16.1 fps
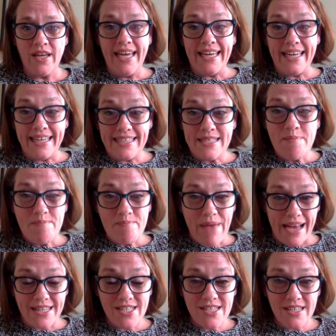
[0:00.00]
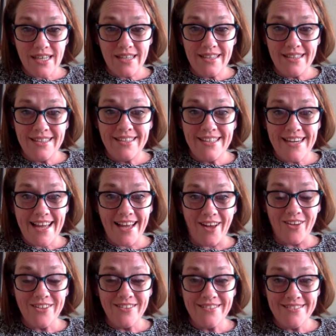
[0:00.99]
It's a masculine
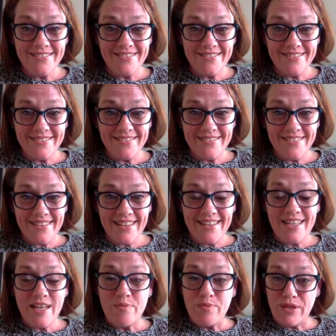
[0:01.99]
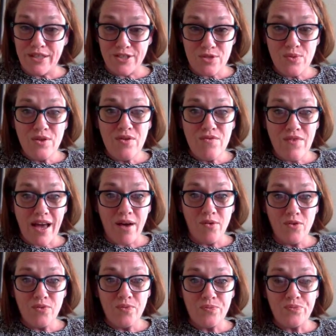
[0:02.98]
noun that begins with a
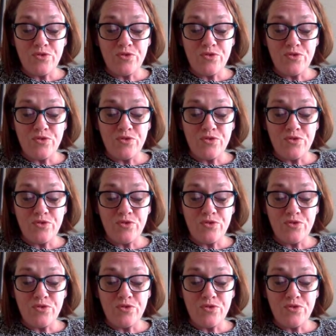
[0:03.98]
vowel.